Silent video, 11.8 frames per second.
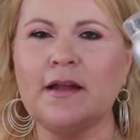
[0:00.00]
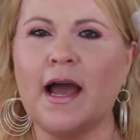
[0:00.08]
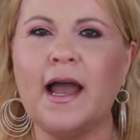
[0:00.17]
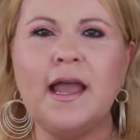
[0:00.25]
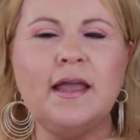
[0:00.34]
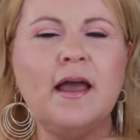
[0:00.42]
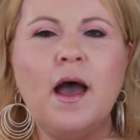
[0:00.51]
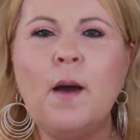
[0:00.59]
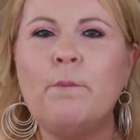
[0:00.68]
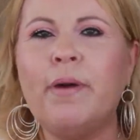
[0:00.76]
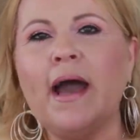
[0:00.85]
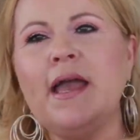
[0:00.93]
I
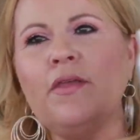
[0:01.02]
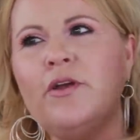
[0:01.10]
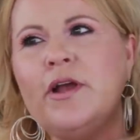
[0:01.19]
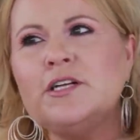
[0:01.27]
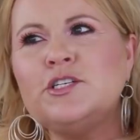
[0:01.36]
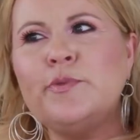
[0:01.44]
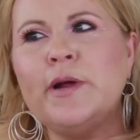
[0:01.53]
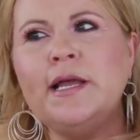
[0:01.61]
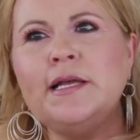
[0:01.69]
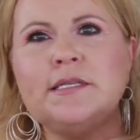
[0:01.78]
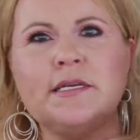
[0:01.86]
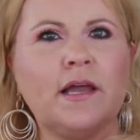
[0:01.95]
buy other
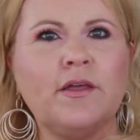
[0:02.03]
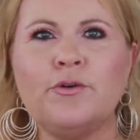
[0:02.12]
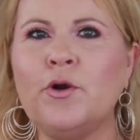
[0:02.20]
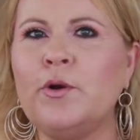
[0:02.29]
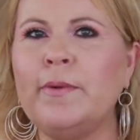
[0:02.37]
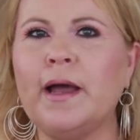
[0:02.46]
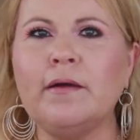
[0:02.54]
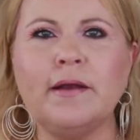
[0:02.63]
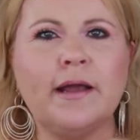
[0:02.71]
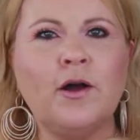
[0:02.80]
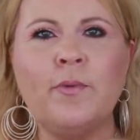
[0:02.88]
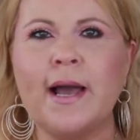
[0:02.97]
hairsprays and I throw them out and
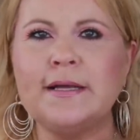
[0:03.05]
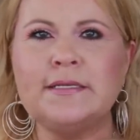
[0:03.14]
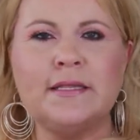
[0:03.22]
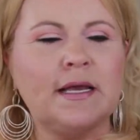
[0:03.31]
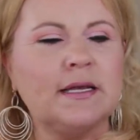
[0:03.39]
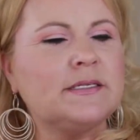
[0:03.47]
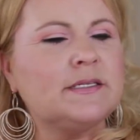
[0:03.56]
I go back to this.